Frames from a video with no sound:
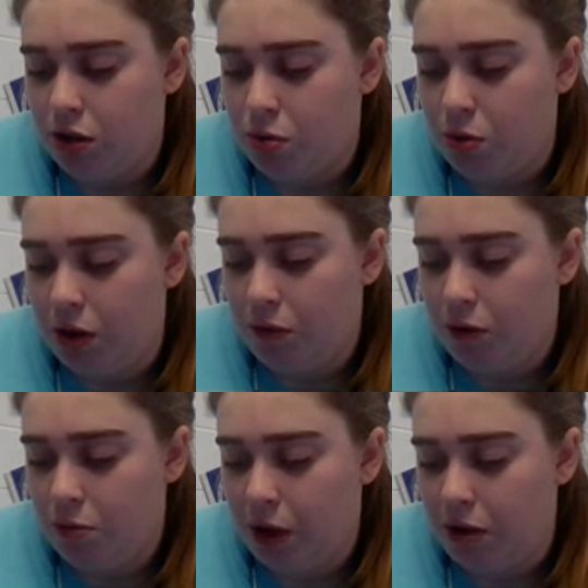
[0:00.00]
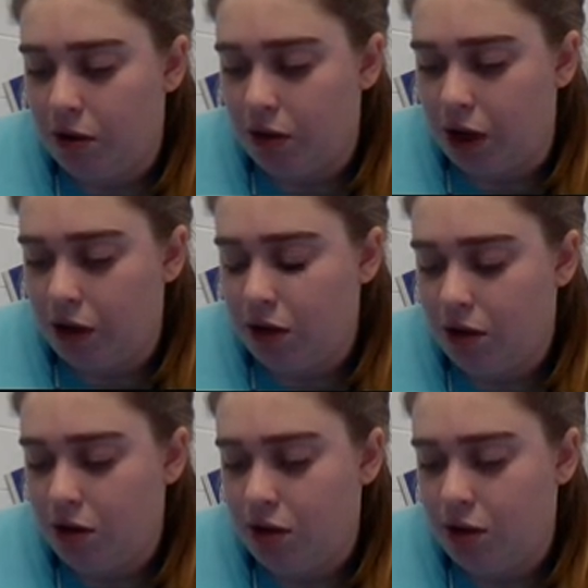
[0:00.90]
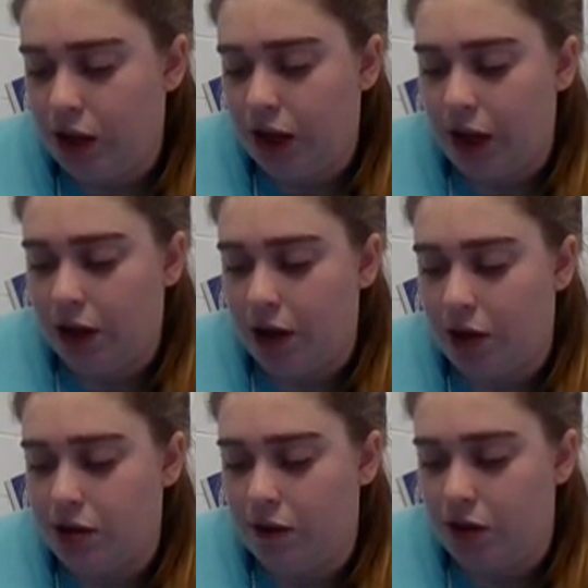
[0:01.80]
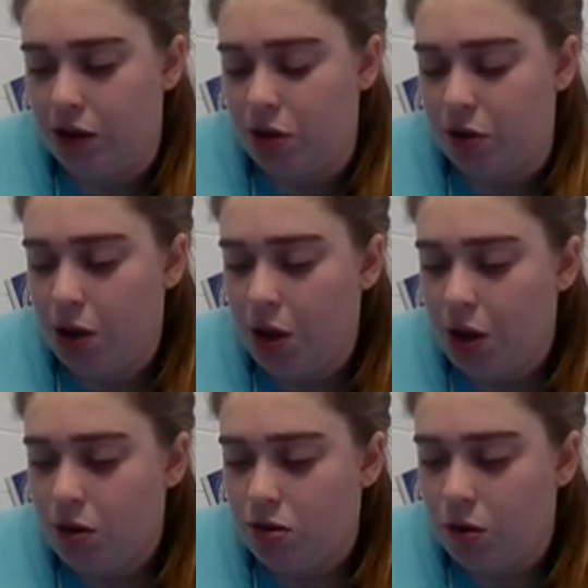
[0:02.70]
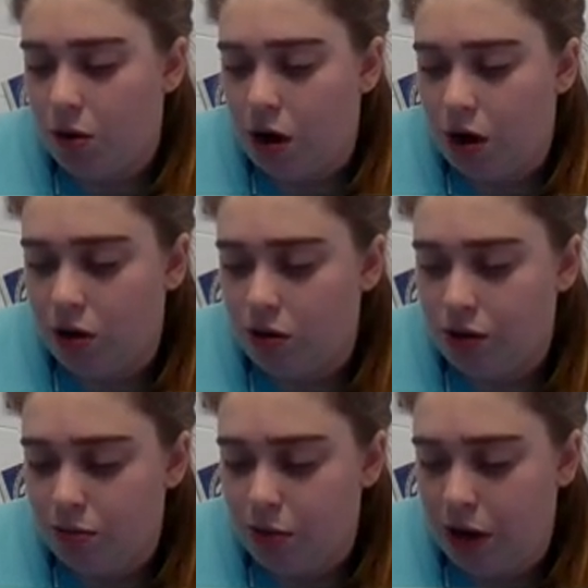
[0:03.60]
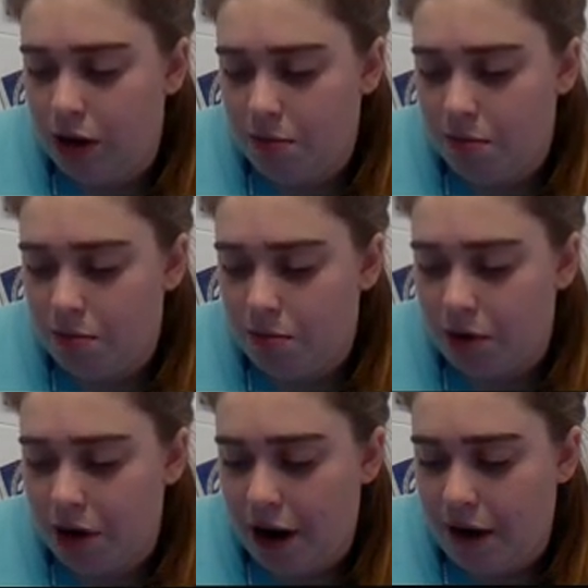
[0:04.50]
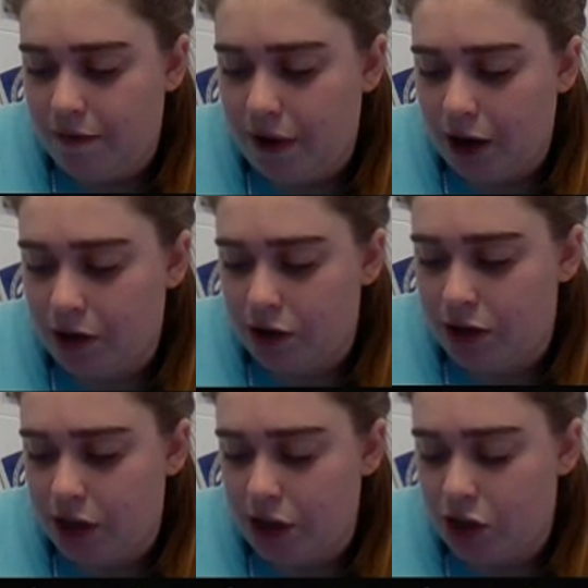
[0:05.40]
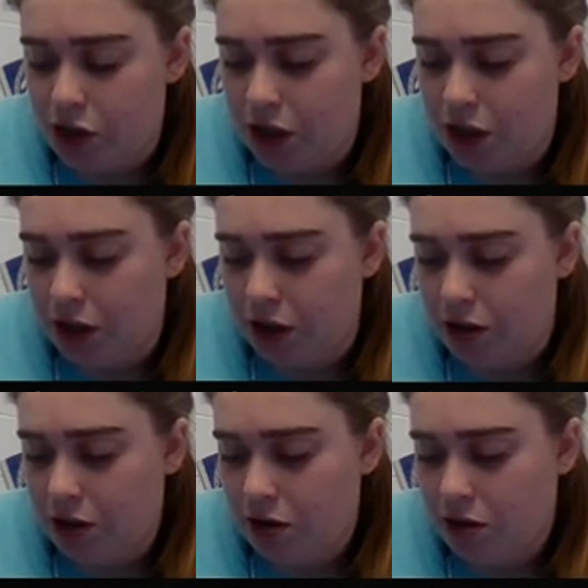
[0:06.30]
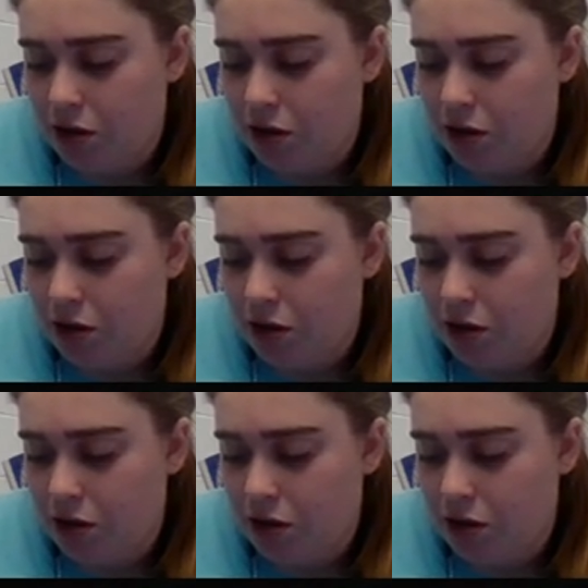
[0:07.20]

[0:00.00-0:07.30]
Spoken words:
the 24 by 3, and that got us 72. So our ultimate prime factorization here